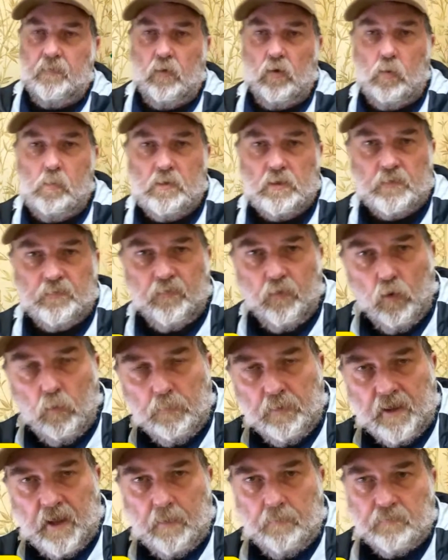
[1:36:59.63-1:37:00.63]
almost 4
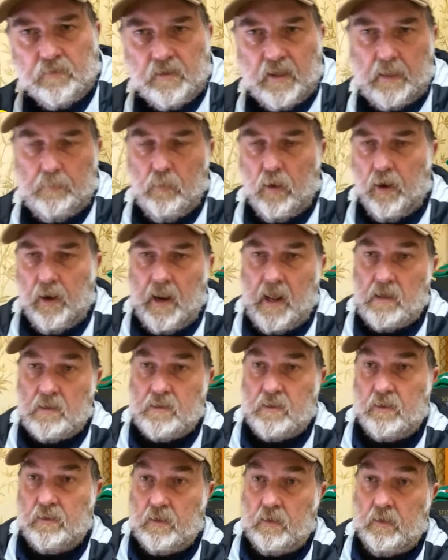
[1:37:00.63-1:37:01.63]
p.m, so they might
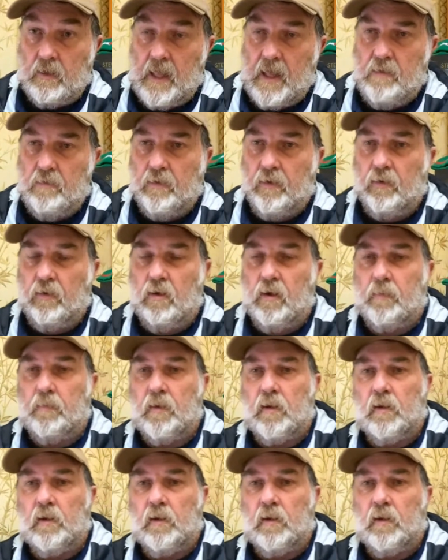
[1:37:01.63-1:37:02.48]
announce it later on tonight.